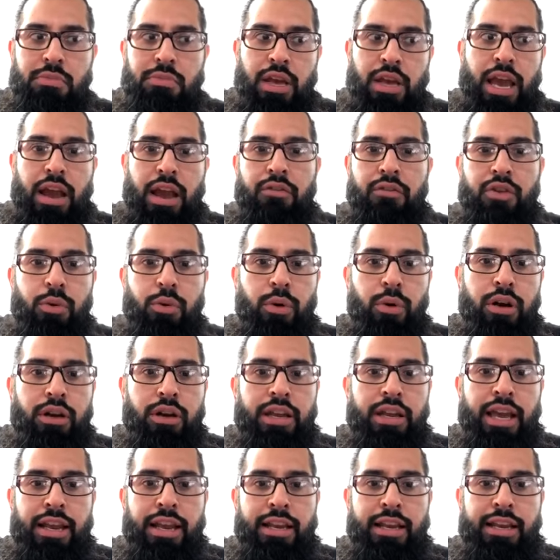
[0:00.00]
Everyone
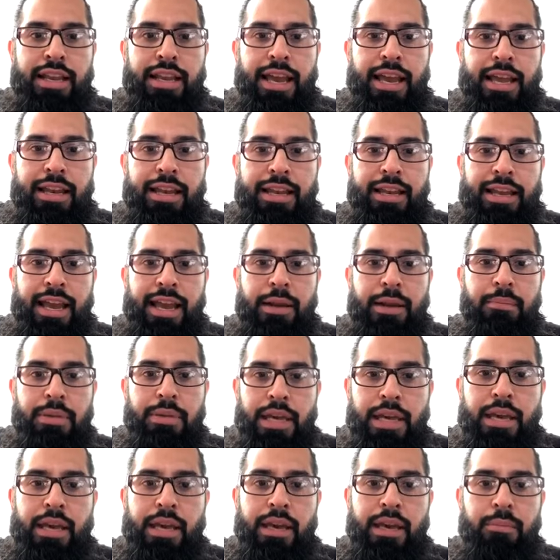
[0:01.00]
can can can be
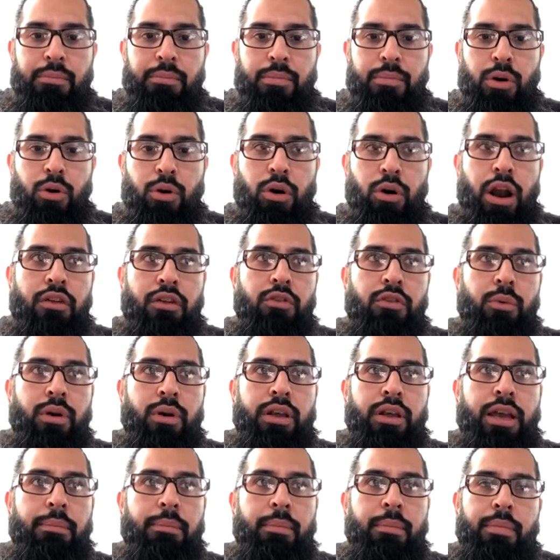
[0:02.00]
him, or everyone
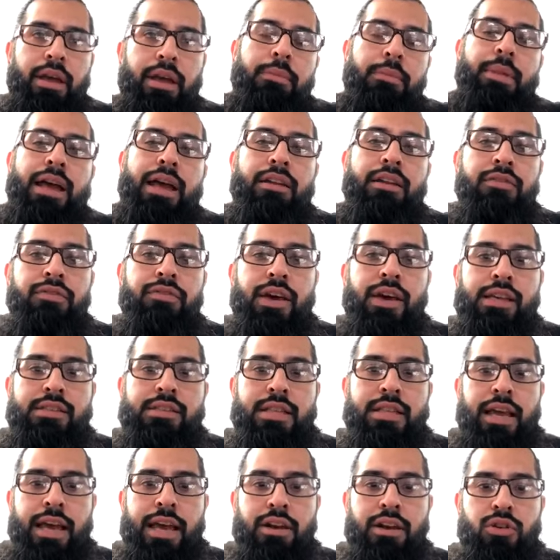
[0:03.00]
can can manifest the
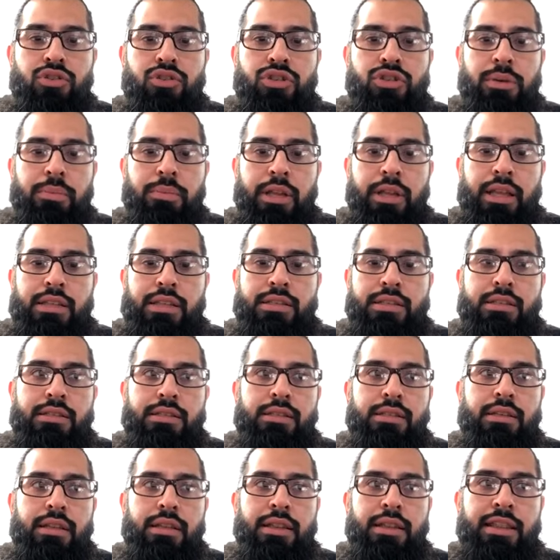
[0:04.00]
energy, but it's
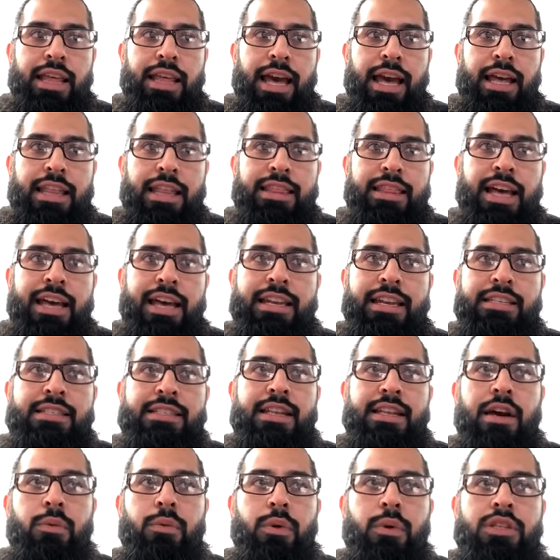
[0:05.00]
that that is
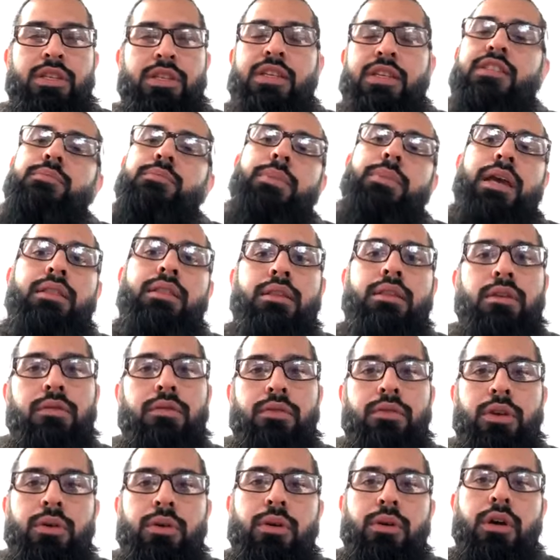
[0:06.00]
not what's expected of
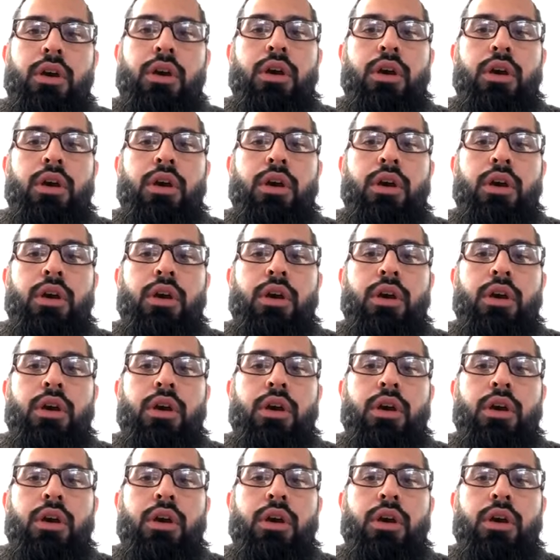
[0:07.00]
you.